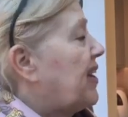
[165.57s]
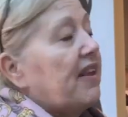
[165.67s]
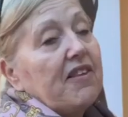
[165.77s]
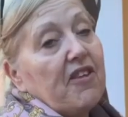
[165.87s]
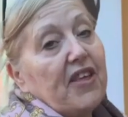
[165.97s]

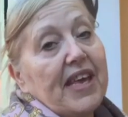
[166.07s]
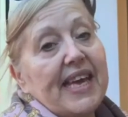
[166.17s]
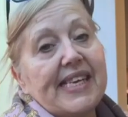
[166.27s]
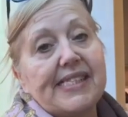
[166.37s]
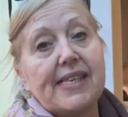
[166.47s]
The thing
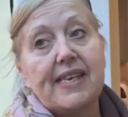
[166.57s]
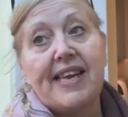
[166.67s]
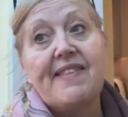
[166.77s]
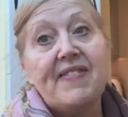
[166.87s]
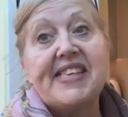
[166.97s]
is,
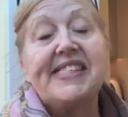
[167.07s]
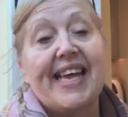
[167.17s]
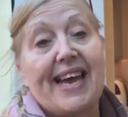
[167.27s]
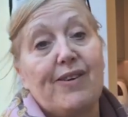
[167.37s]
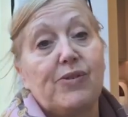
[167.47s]
in this
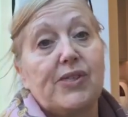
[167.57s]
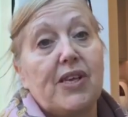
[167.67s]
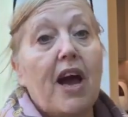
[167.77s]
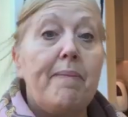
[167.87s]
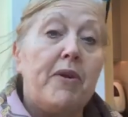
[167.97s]
house,
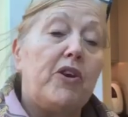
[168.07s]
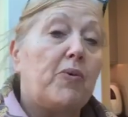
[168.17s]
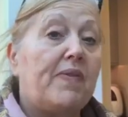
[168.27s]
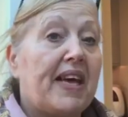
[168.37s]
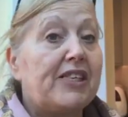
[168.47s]
I'm the only
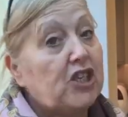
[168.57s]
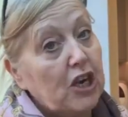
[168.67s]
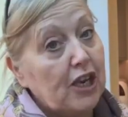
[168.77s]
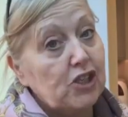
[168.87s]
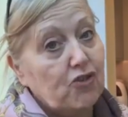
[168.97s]
one that actually
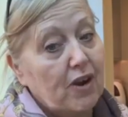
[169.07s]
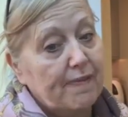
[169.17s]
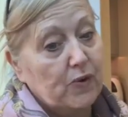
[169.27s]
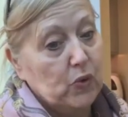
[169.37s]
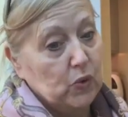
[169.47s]
likes
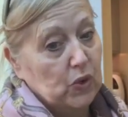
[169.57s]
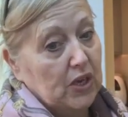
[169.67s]
trifle.